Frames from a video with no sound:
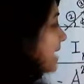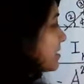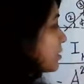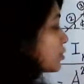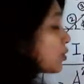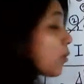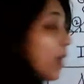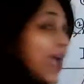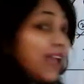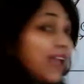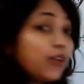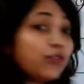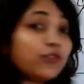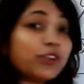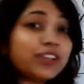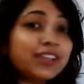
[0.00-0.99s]
as a square
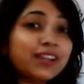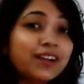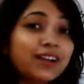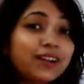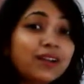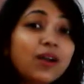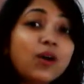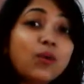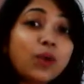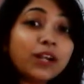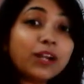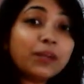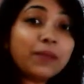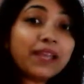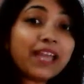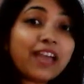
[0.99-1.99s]
over here, what
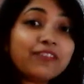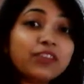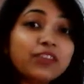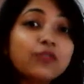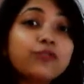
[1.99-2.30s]
am I having?